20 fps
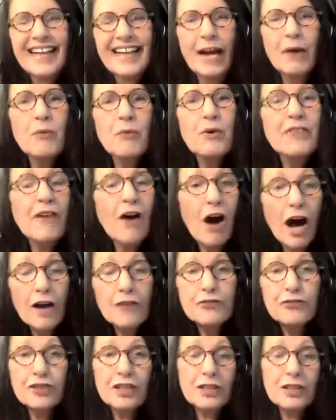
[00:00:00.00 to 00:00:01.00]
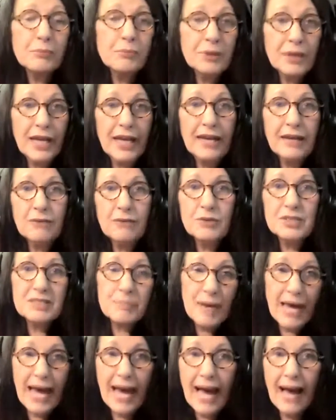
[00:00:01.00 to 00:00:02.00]
And when the offering plate was
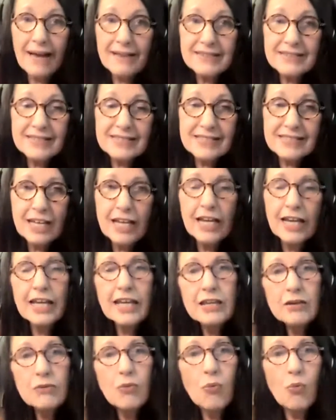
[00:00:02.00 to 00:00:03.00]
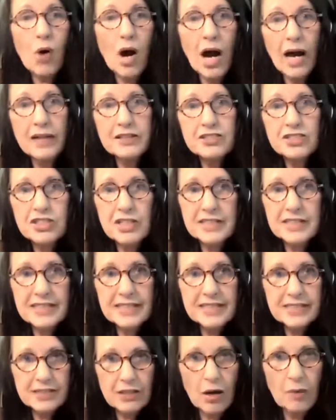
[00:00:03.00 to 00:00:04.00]
passed, he watched as
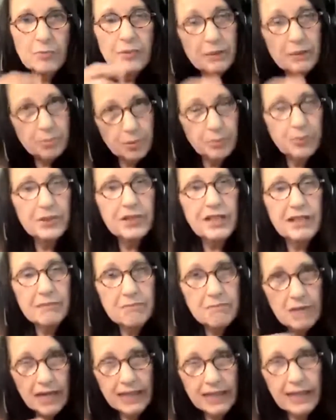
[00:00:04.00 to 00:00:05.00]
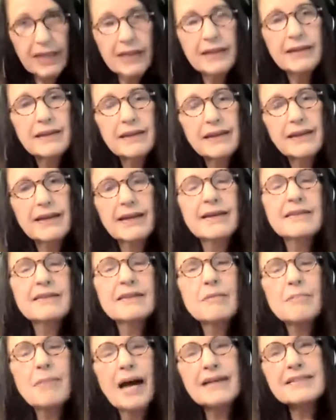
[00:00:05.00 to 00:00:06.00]
he saw people putting money in
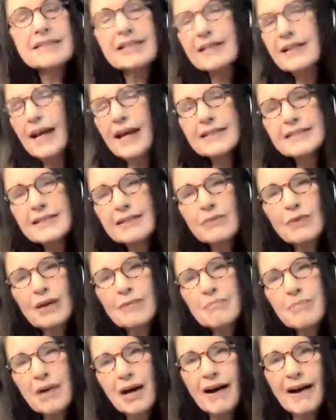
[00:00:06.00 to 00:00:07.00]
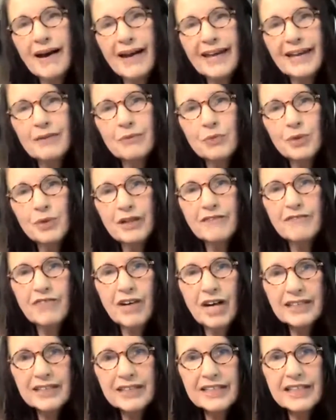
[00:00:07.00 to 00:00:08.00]
the basket as it went by. And when it
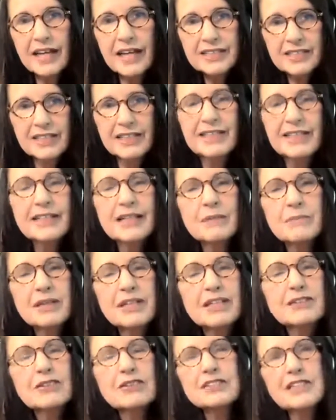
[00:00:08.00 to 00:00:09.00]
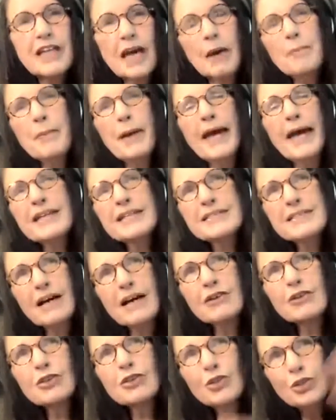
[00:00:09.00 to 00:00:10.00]
finally got to him, he looked up at his
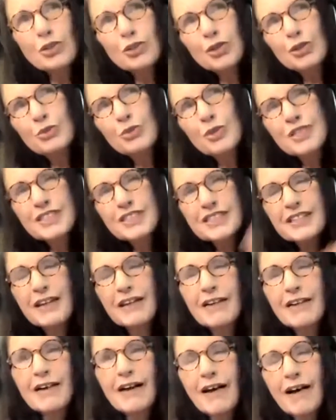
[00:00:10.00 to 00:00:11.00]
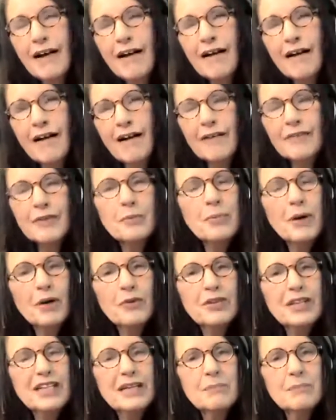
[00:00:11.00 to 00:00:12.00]
uncle who was on the
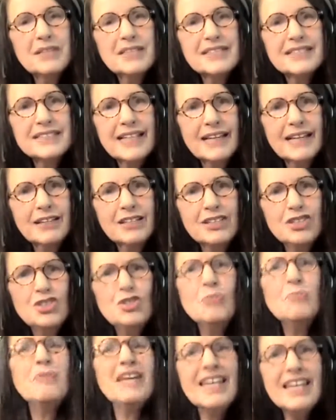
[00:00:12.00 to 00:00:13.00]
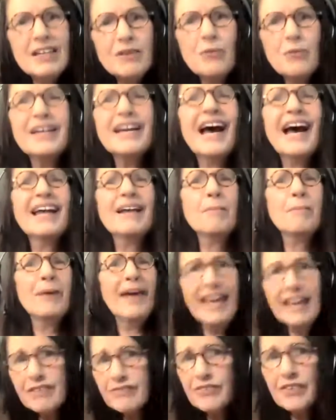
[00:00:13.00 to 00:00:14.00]
podium and said, you mean we got to
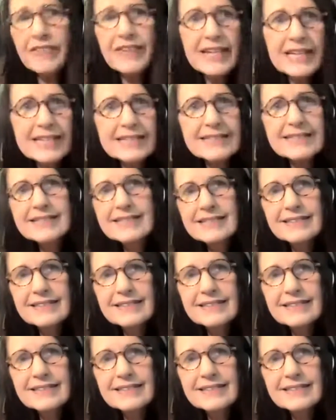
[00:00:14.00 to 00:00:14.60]
pay for this?